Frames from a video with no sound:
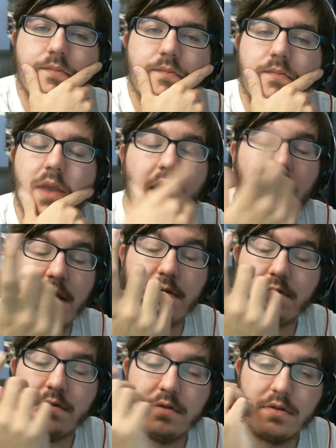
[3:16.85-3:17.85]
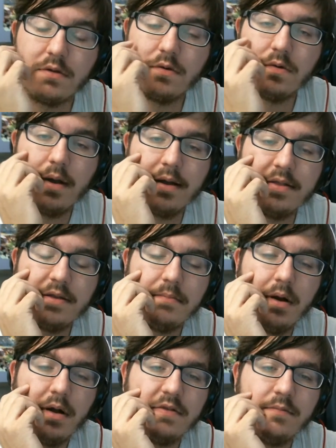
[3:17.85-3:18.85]
yeah, I did
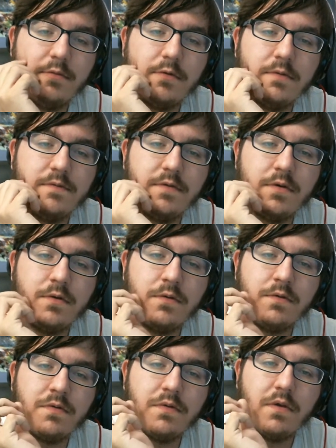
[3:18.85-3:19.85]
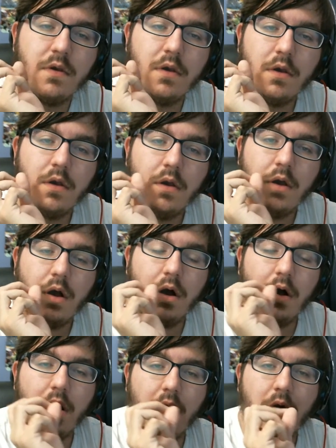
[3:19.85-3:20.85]
Mods and More reviews.
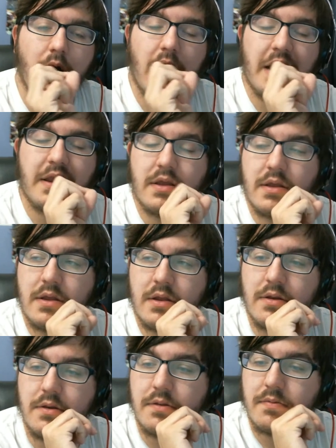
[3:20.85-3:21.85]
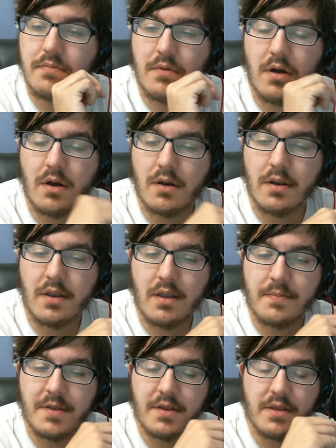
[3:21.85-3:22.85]
I did Hunger
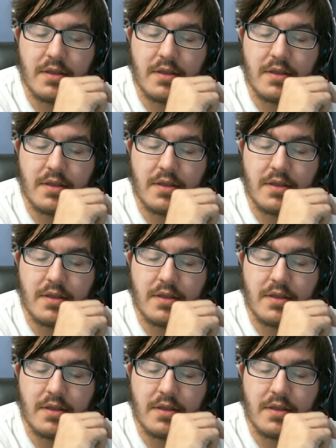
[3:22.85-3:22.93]
Games. I